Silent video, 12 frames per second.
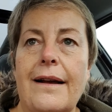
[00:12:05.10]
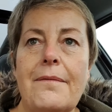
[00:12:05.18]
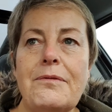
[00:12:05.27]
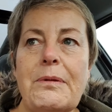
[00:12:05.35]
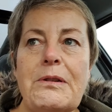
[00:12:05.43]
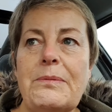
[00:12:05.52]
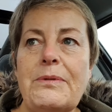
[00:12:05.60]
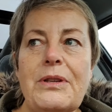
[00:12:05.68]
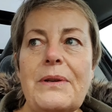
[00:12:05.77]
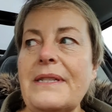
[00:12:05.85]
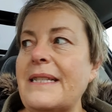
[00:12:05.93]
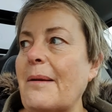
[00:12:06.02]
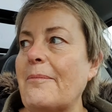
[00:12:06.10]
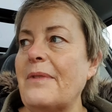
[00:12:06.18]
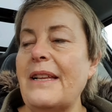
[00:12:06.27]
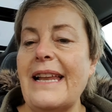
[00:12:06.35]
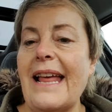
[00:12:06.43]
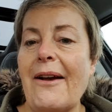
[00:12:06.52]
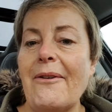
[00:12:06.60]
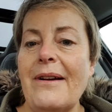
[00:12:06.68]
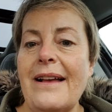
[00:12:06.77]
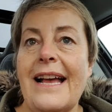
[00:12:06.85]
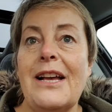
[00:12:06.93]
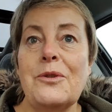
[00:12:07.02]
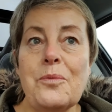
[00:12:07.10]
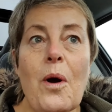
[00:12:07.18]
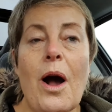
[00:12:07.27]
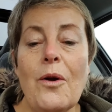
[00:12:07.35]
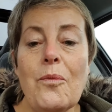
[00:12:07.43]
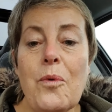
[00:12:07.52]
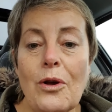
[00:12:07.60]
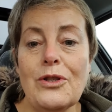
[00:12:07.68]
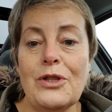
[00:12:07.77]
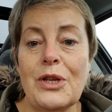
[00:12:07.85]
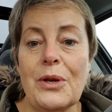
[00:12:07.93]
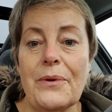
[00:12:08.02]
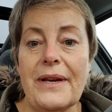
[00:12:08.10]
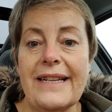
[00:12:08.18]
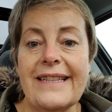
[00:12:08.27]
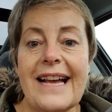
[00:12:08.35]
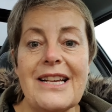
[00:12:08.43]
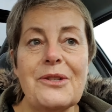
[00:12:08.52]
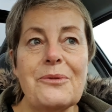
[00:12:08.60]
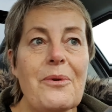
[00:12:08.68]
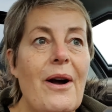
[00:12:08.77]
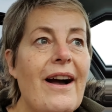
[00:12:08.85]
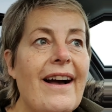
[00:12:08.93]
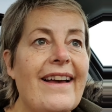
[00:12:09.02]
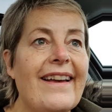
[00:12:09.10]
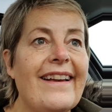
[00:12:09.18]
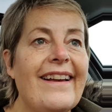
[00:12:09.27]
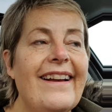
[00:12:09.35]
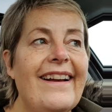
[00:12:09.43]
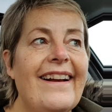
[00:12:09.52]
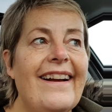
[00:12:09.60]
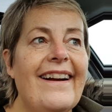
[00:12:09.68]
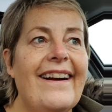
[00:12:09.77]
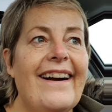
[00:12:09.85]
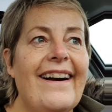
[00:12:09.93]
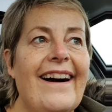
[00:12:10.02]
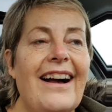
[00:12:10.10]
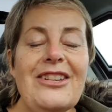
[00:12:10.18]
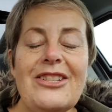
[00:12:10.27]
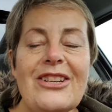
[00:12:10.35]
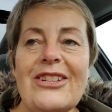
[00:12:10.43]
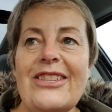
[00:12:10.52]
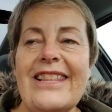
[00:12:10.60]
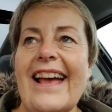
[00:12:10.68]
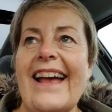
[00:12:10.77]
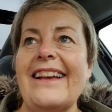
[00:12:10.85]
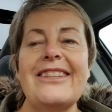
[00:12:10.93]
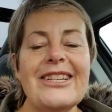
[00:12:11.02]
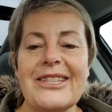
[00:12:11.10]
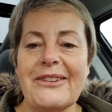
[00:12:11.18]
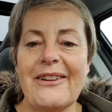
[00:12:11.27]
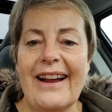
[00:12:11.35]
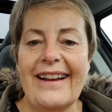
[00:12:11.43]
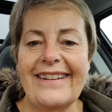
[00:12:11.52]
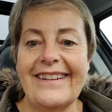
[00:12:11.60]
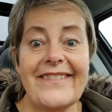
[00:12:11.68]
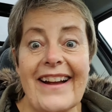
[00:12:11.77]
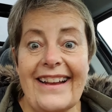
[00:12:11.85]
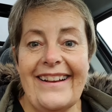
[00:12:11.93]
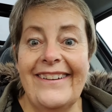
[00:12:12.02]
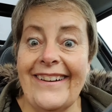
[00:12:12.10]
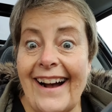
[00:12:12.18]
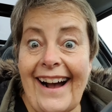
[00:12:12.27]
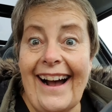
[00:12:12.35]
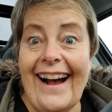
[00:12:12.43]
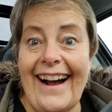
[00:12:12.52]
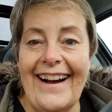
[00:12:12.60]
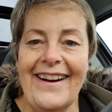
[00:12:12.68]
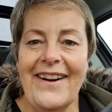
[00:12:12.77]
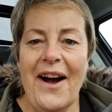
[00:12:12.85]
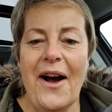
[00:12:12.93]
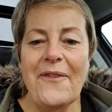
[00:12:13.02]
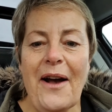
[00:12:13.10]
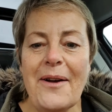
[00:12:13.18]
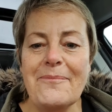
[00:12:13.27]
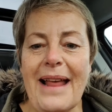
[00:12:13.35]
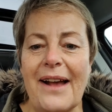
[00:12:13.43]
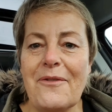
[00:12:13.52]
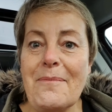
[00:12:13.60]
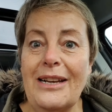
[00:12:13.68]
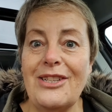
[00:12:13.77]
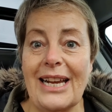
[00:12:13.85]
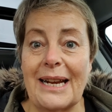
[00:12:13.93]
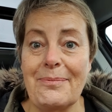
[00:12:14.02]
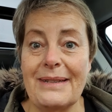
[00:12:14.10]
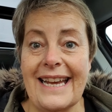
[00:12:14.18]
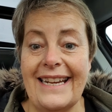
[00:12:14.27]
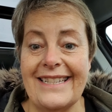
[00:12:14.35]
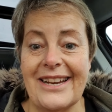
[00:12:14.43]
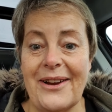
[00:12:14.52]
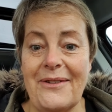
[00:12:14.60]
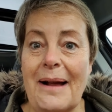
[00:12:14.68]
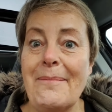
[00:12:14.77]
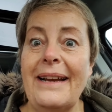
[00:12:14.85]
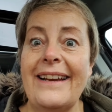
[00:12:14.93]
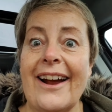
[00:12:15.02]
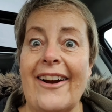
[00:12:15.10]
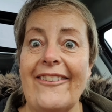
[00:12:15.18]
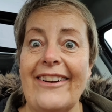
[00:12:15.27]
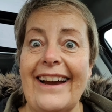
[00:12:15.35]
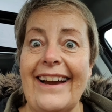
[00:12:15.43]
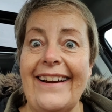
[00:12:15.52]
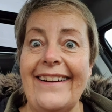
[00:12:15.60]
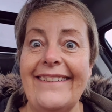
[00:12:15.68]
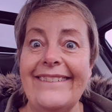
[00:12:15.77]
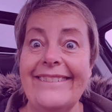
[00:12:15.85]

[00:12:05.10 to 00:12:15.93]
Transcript: I'm supposed to be doing something now. It's what I was doing. That's why I stood there. It's just great. Great. Off home now with my jacket potato and my curry.